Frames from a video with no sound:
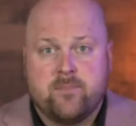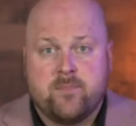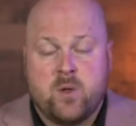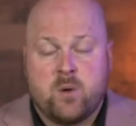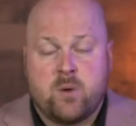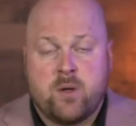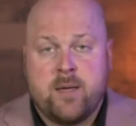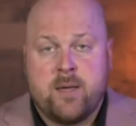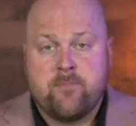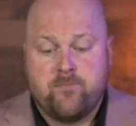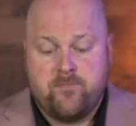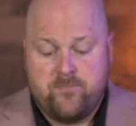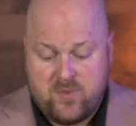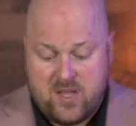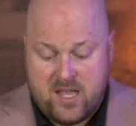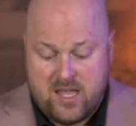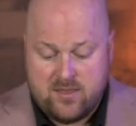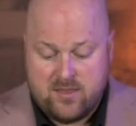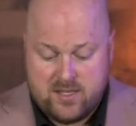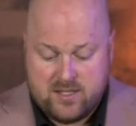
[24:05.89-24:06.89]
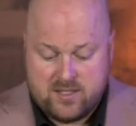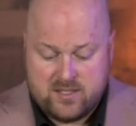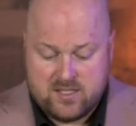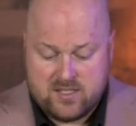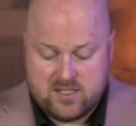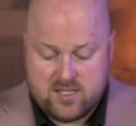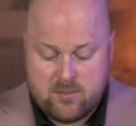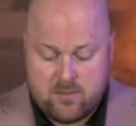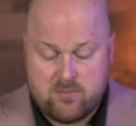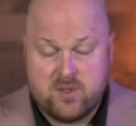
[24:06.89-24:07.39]
Okay. And this is
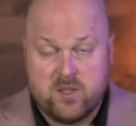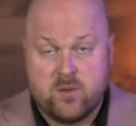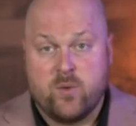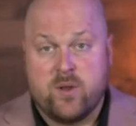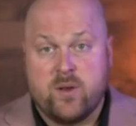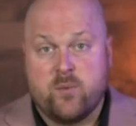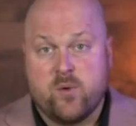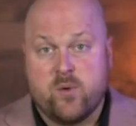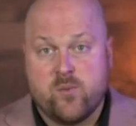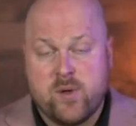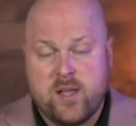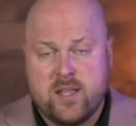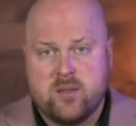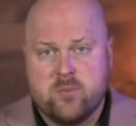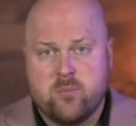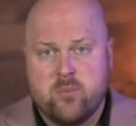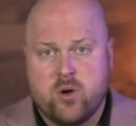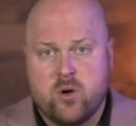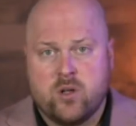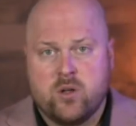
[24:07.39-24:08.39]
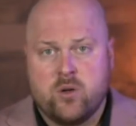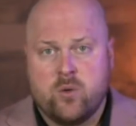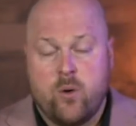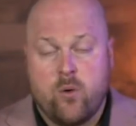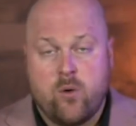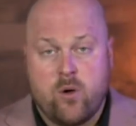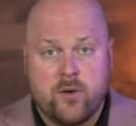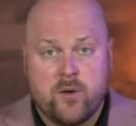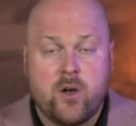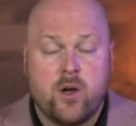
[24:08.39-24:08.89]
something, when we read the book, we
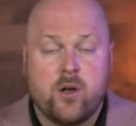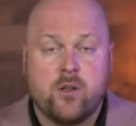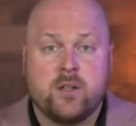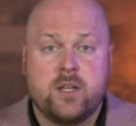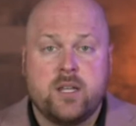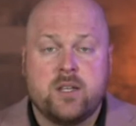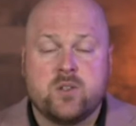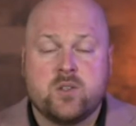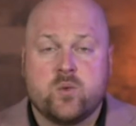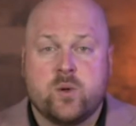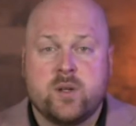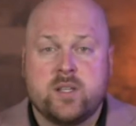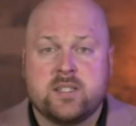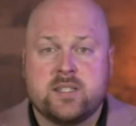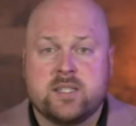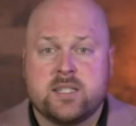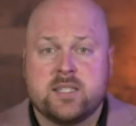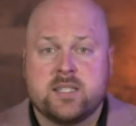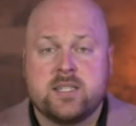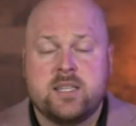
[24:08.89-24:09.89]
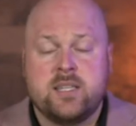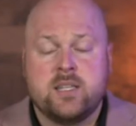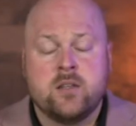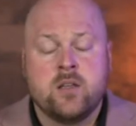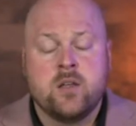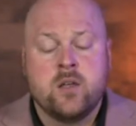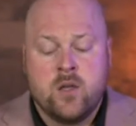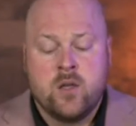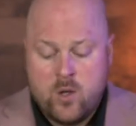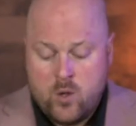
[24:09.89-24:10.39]
were on holiday in 2016.
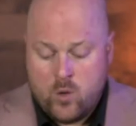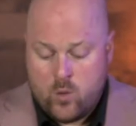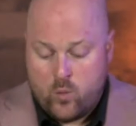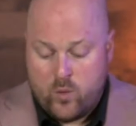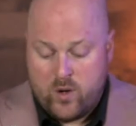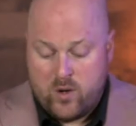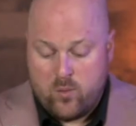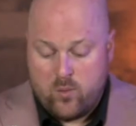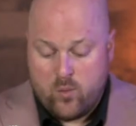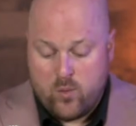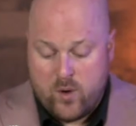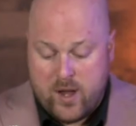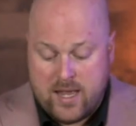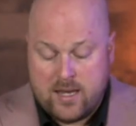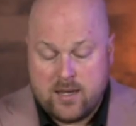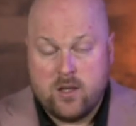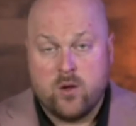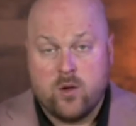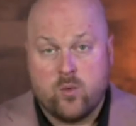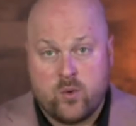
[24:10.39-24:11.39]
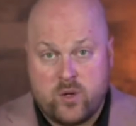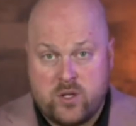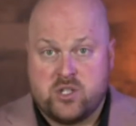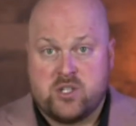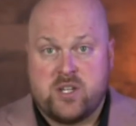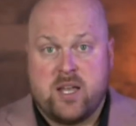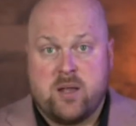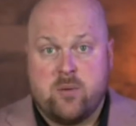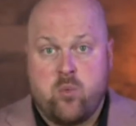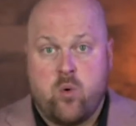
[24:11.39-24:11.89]
We read Rich
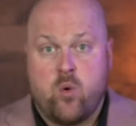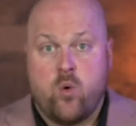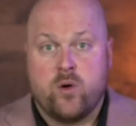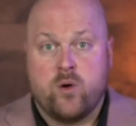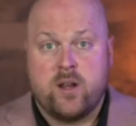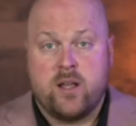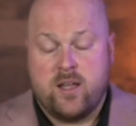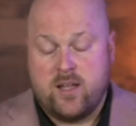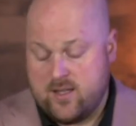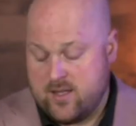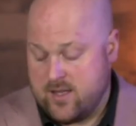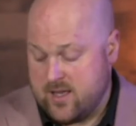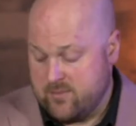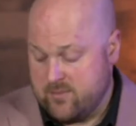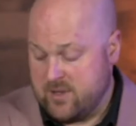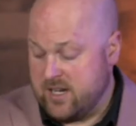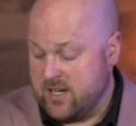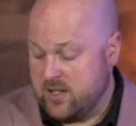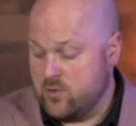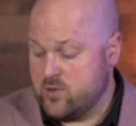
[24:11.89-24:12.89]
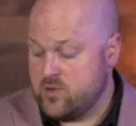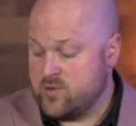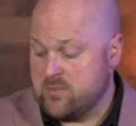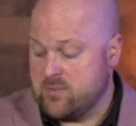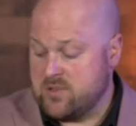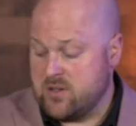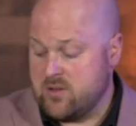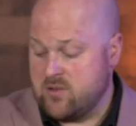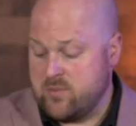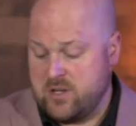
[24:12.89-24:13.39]
Dad Poor Dad. I'm getting
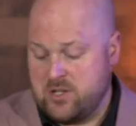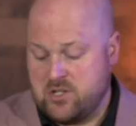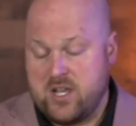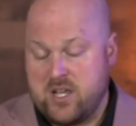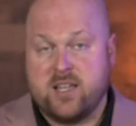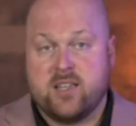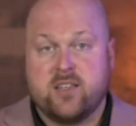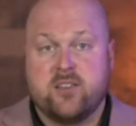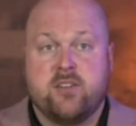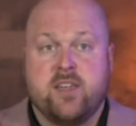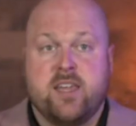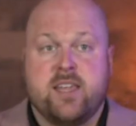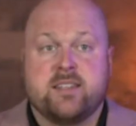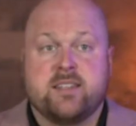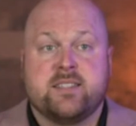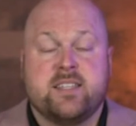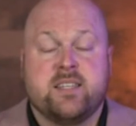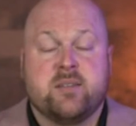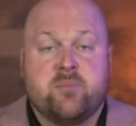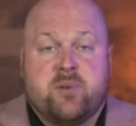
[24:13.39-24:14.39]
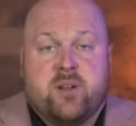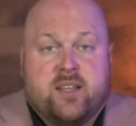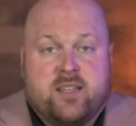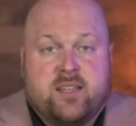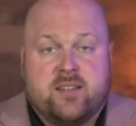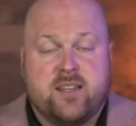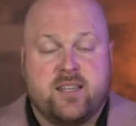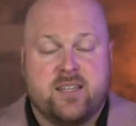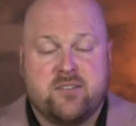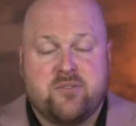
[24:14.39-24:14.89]
goosebumps under my jacket. You can't see it, but I
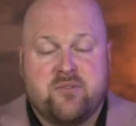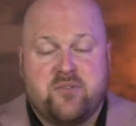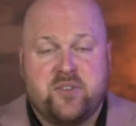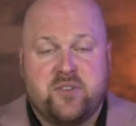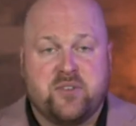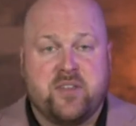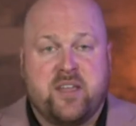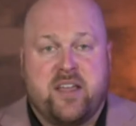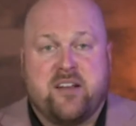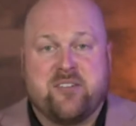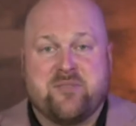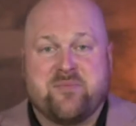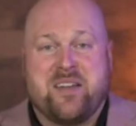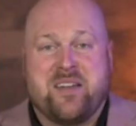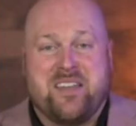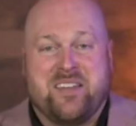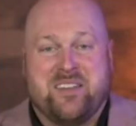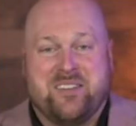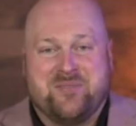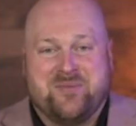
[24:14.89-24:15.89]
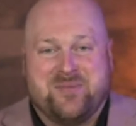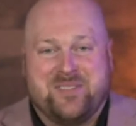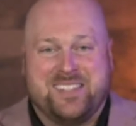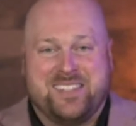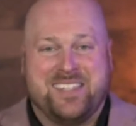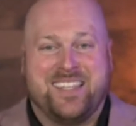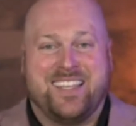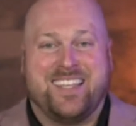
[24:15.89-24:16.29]
can feel the hair on my arms.